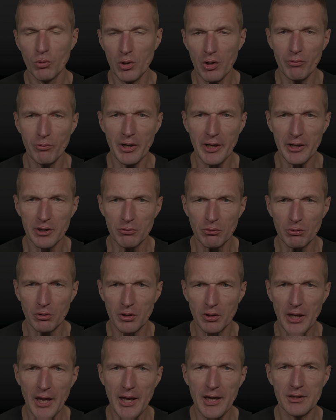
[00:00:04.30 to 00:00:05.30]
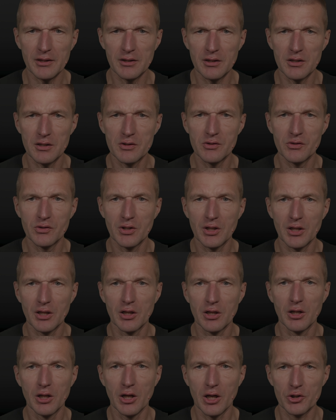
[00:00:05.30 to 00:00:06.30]
what I would like to get is the
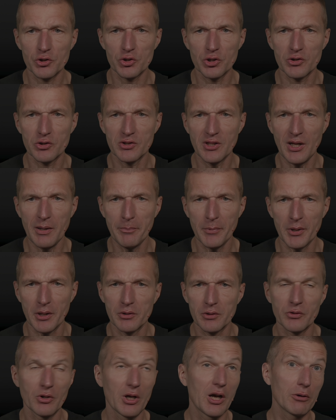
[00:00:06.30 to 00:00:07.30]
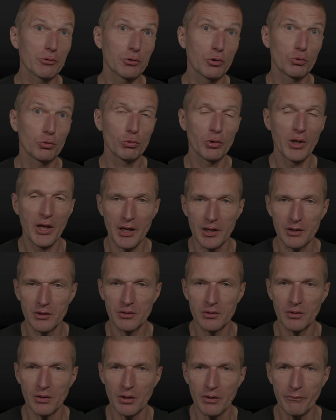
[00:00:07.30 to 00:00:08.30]
largest number. So how to do
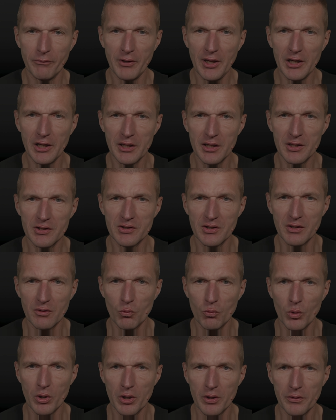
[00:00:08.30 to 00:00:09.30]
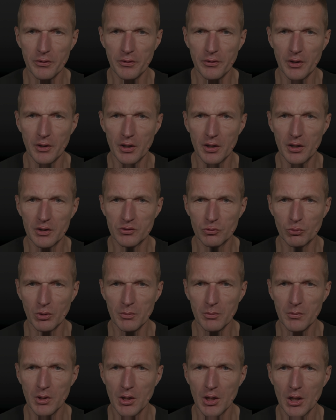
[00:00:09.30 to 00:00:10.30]
that? Fairly easy with a
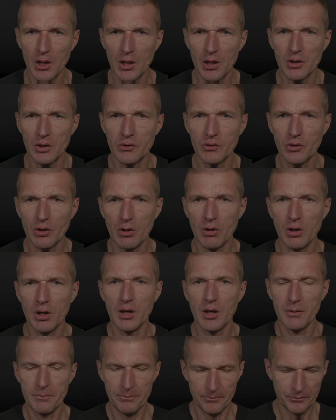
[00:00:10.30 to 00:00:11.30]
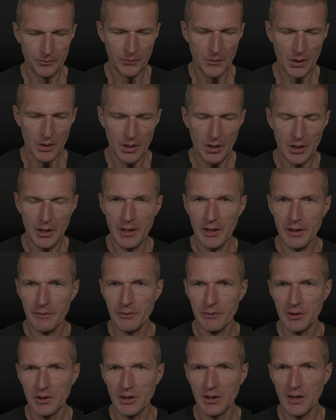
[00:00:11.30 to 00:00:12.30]
stream. So I have
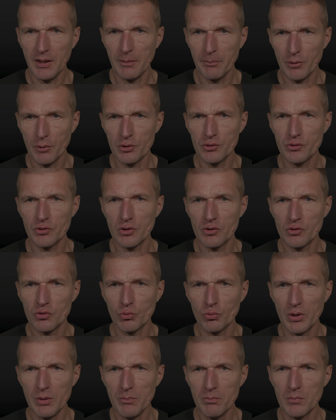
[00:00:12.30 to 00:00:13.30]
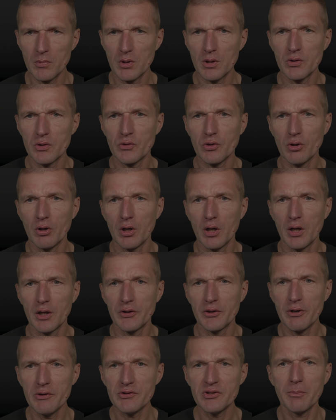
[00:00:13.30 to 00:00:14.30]
the numbers stream. So
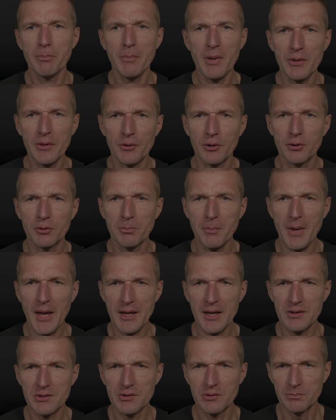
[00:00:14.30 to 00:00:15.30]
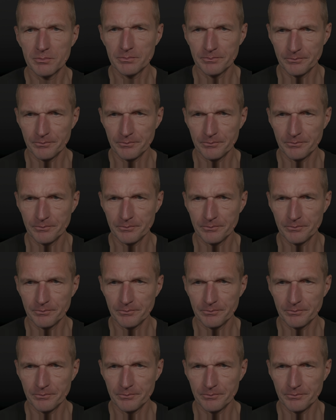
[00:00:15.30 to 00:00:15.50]
there's a method max,